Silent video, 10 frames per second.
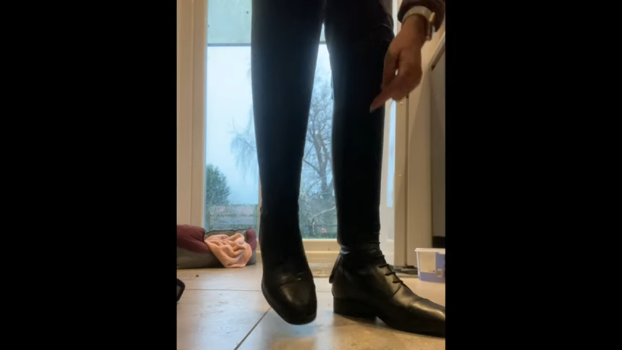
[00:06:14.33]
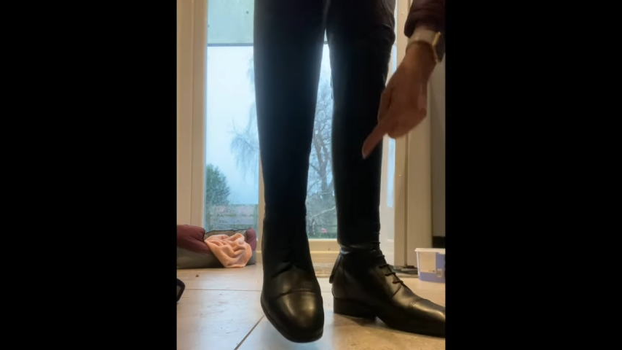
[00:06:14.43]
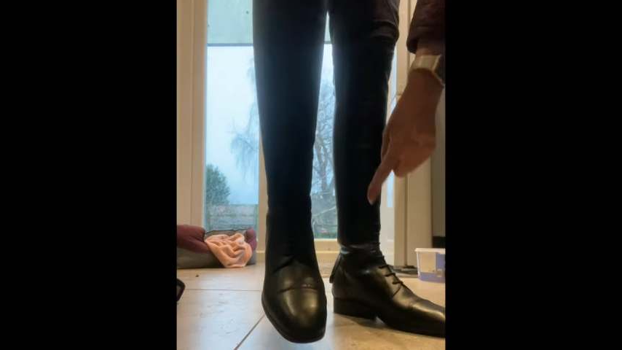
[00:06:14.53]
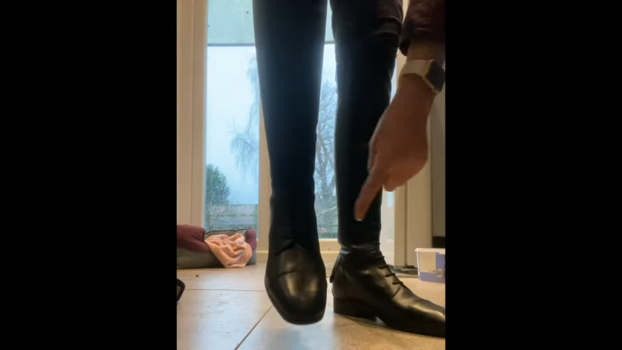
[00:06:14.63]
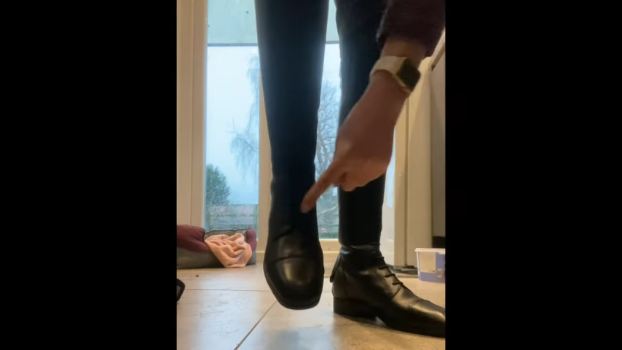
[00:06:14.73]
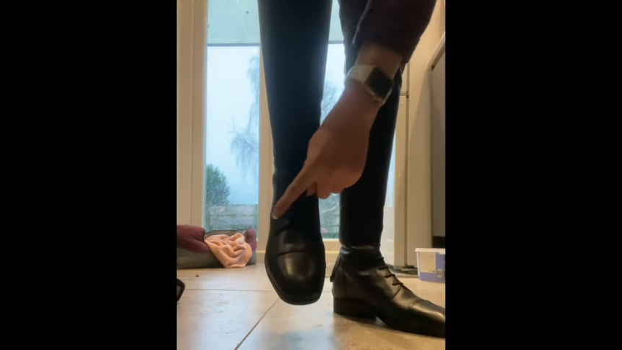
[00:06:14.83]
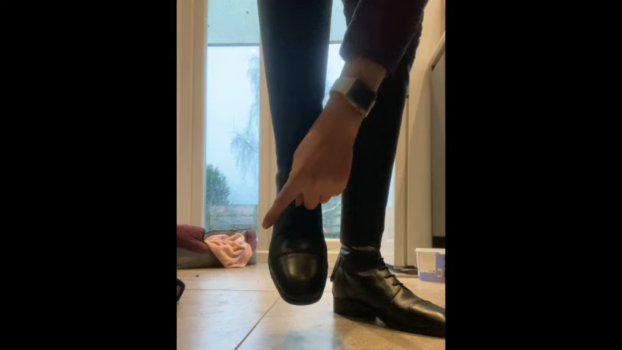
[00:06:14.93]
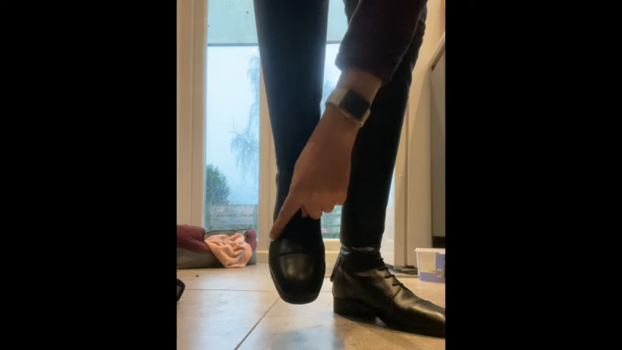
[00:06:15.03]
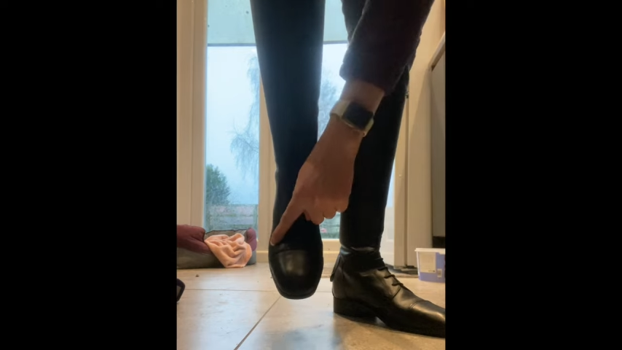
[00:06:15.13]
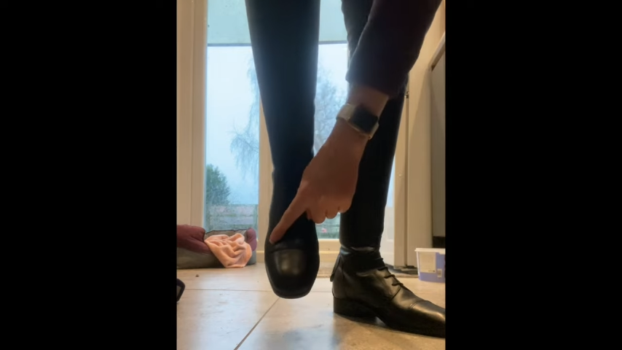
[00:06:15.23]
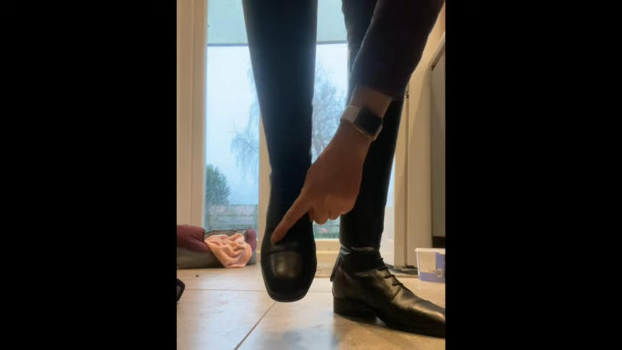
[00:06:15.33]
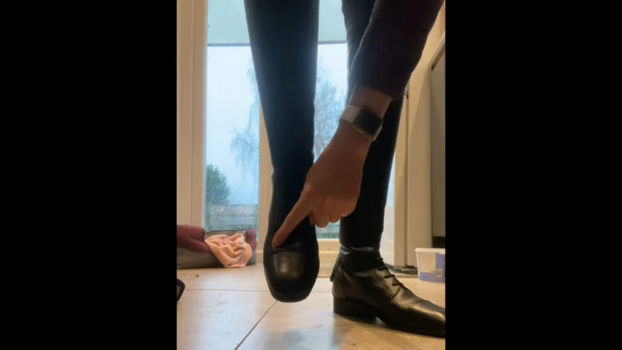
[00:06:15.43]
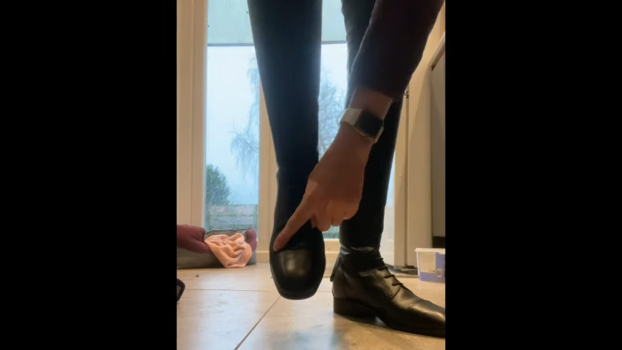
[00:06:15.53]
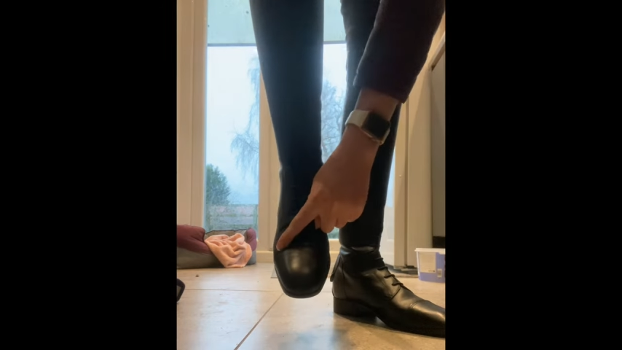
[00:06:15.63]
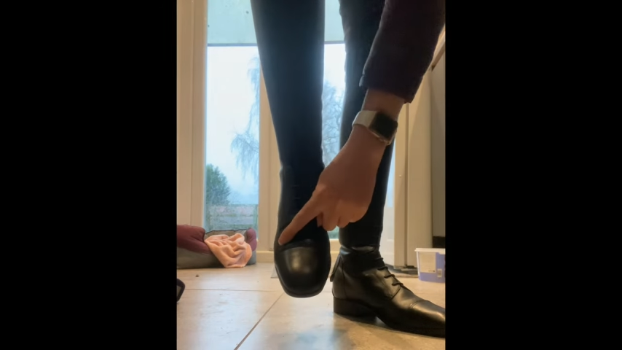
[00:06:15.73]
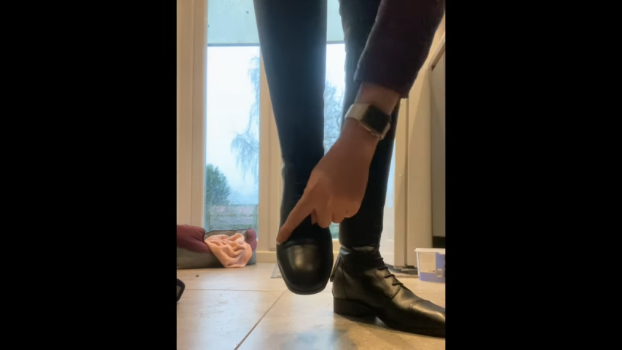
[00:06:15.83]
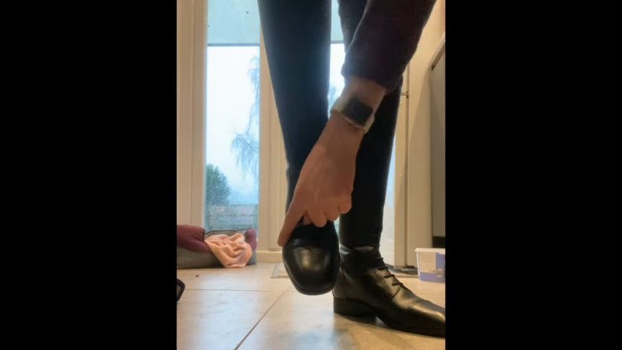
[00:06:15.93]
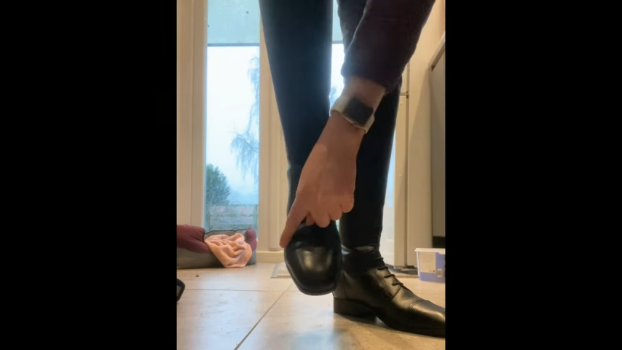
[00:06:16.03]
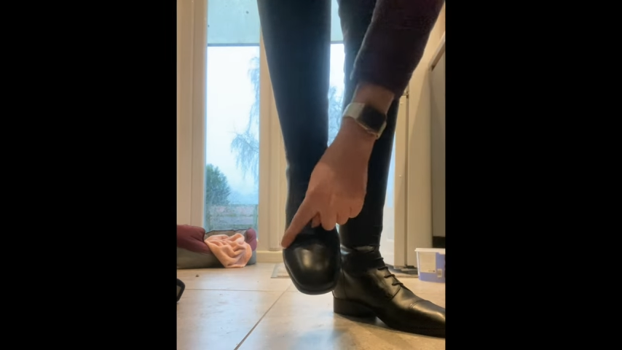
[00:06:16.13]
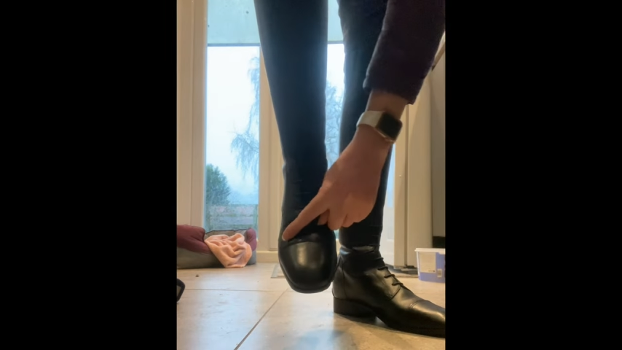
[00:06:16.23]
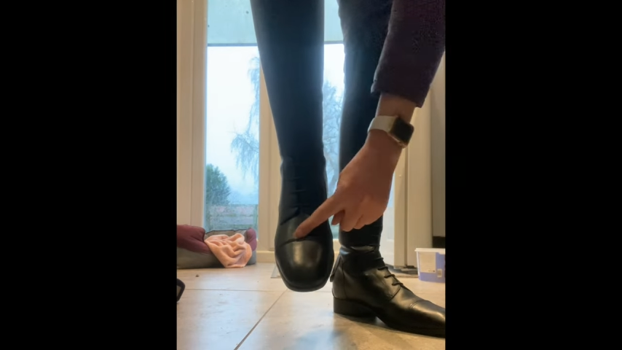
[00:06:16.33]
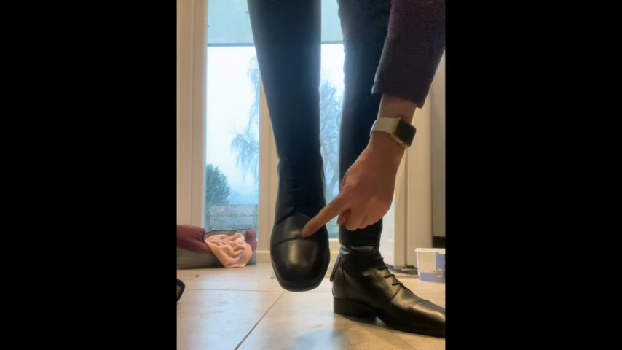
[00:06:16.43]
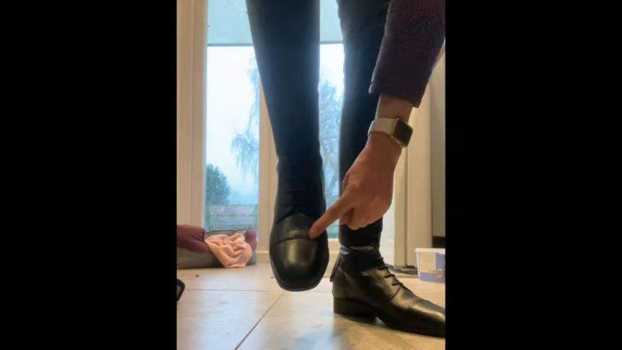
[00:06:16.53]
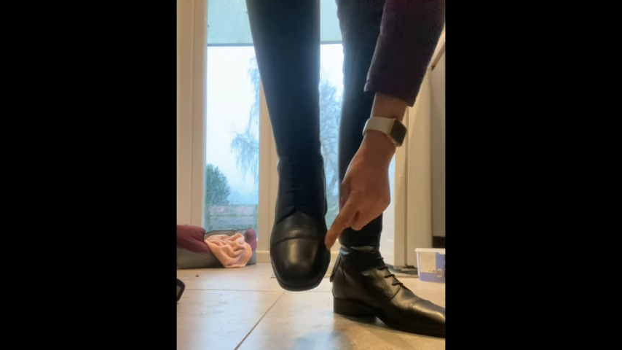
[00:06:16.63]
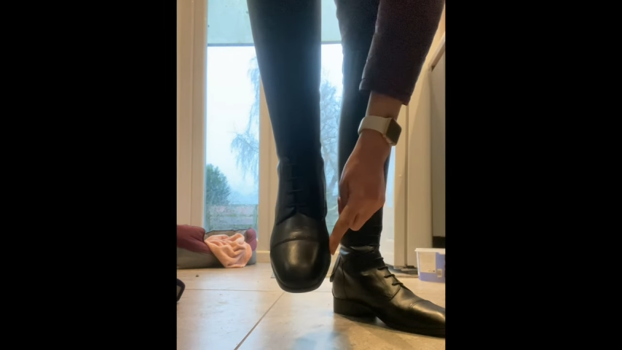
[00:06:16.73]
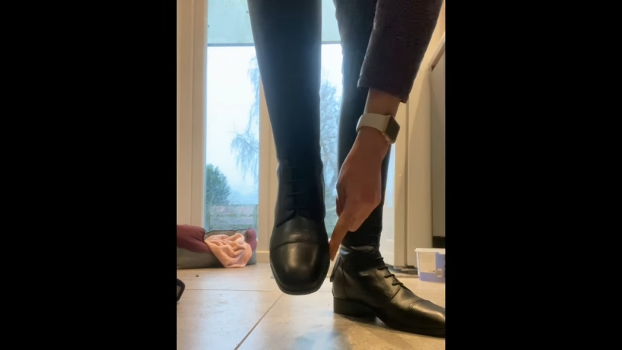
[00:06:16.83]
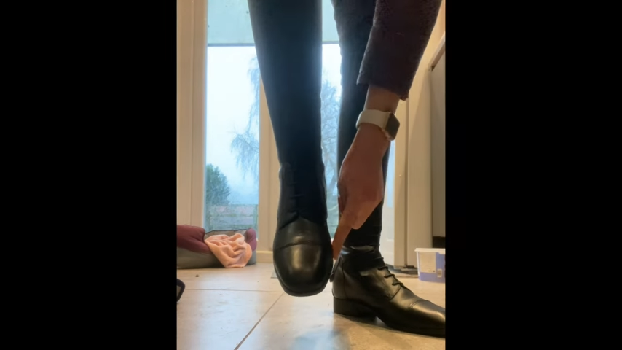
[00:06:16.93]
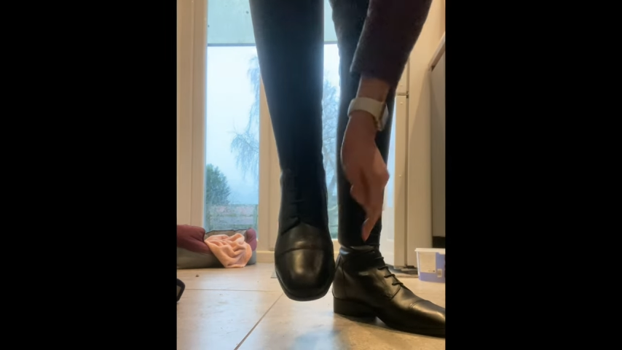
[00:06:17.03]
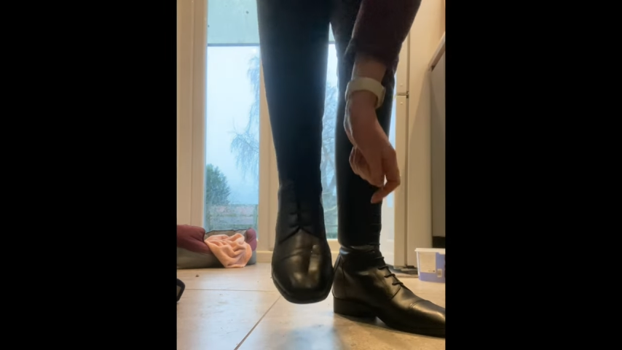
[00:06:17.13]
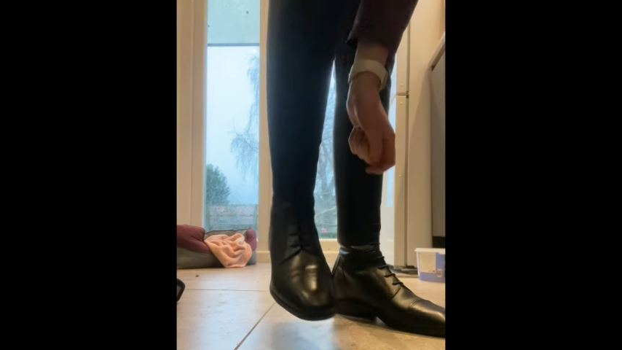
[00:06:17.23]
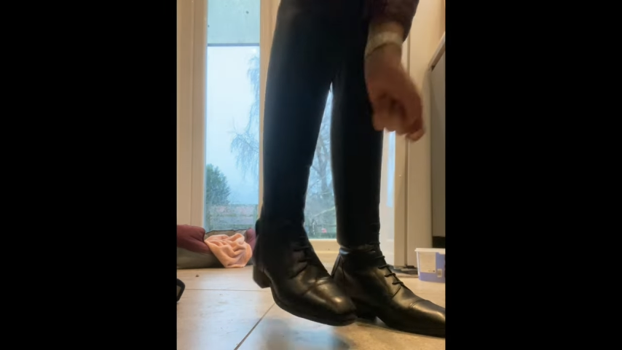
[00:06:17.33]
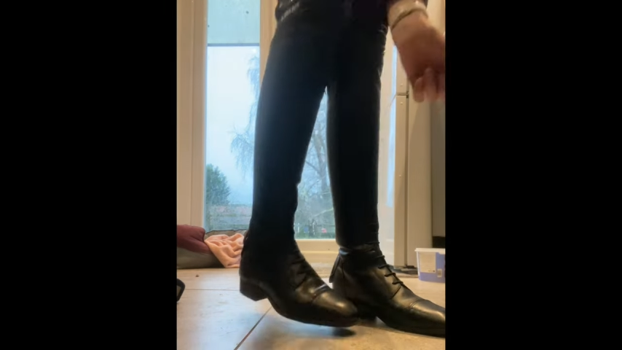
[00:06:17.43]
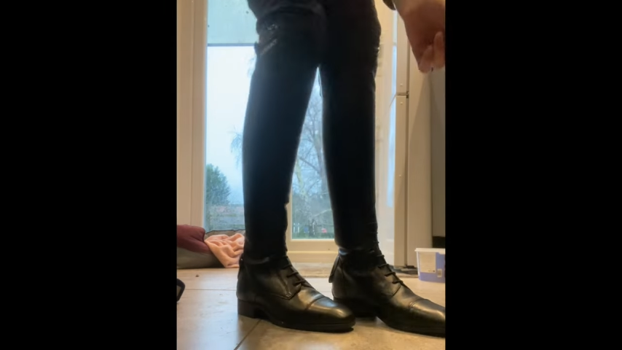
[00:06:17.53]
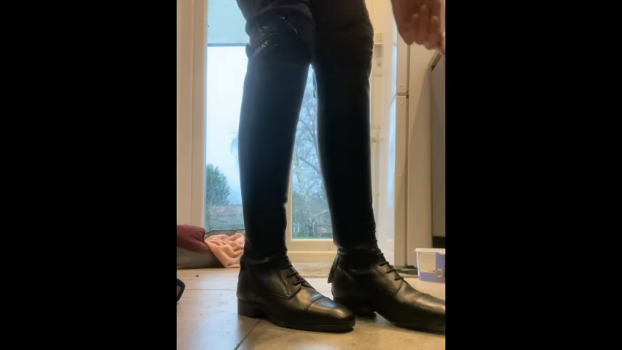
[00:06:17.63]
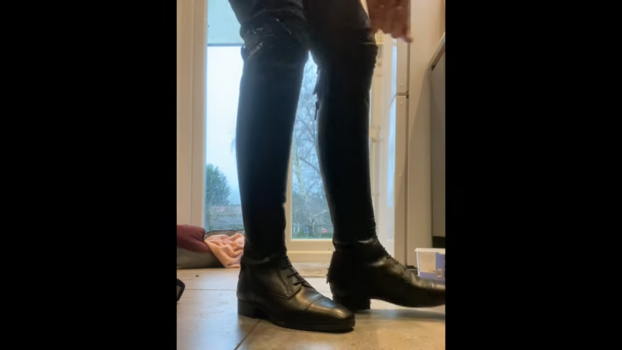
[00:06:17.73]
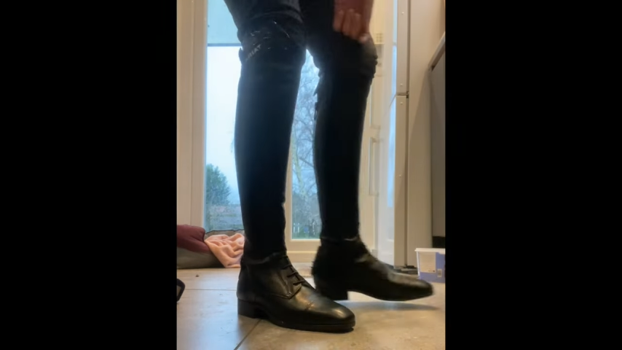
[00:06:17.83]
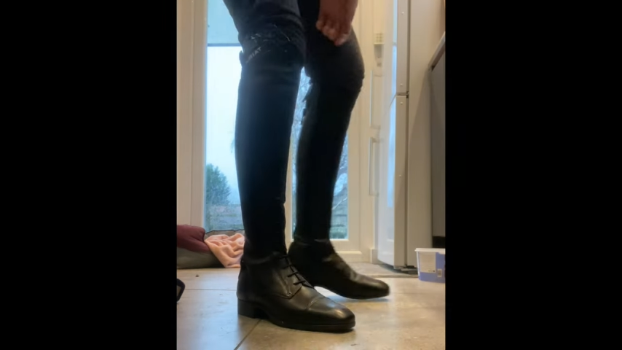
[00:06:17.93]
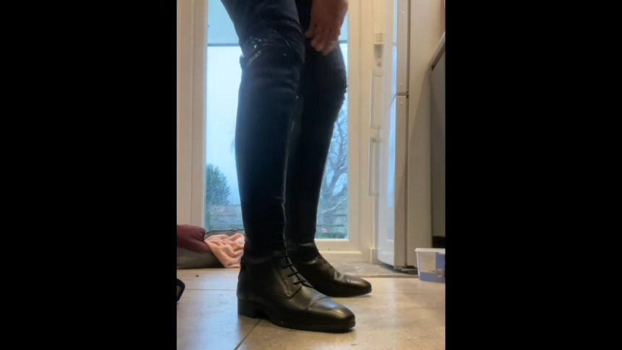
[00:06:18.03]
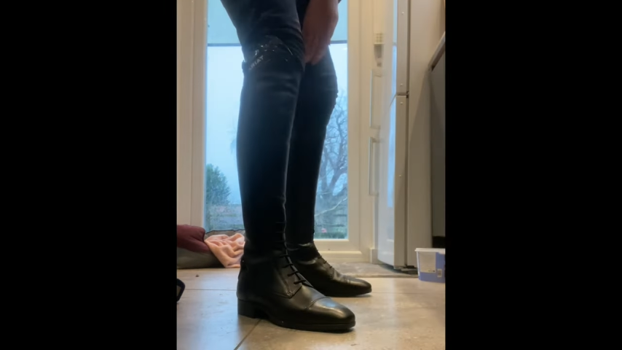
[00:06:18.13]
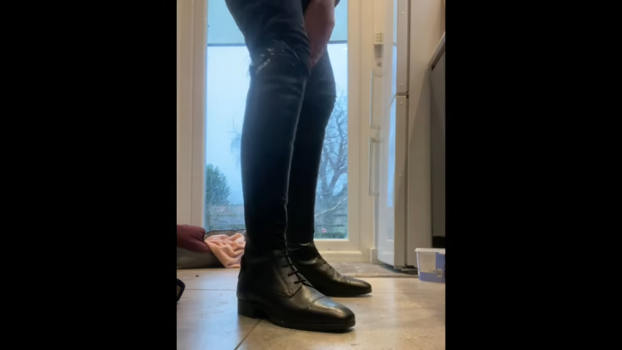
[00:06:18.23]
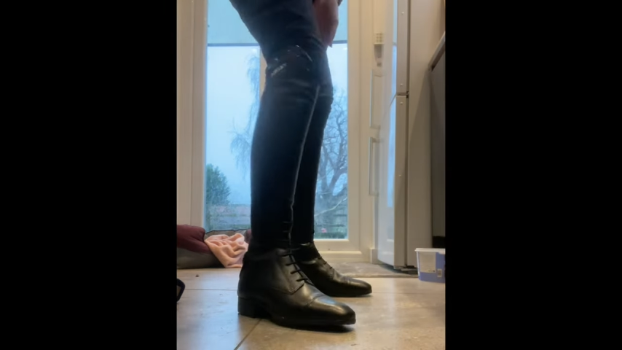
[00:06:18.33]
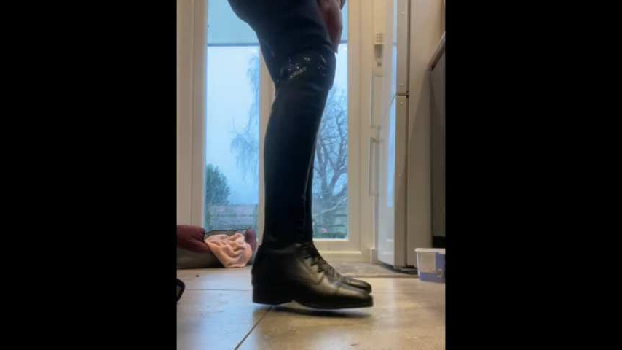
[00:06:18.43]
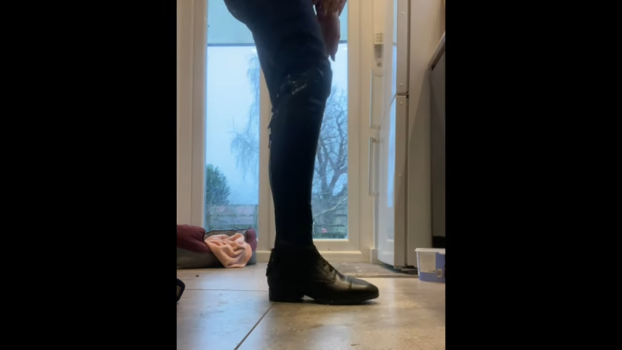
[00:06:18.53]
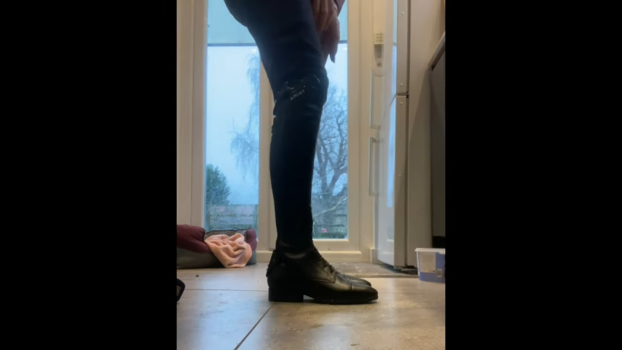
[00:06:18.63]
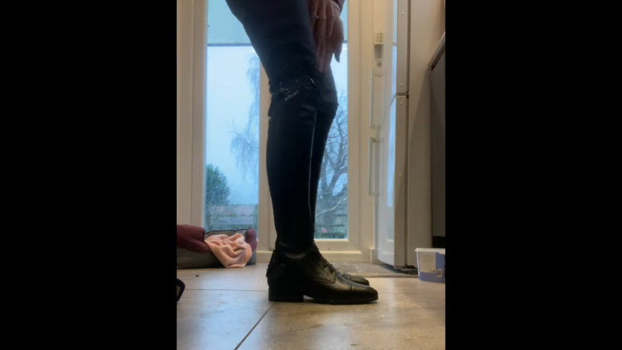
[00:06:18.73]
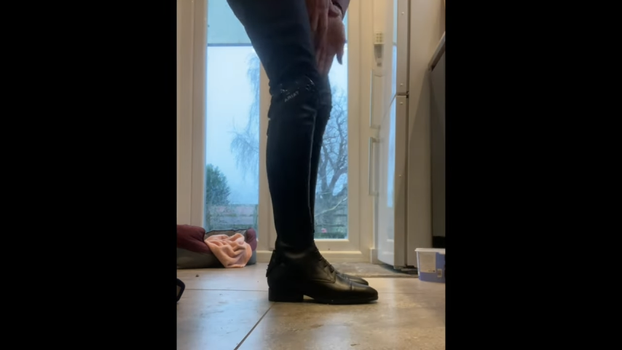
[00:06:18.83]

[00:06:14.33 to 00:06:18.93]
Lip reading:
(no speaker visible)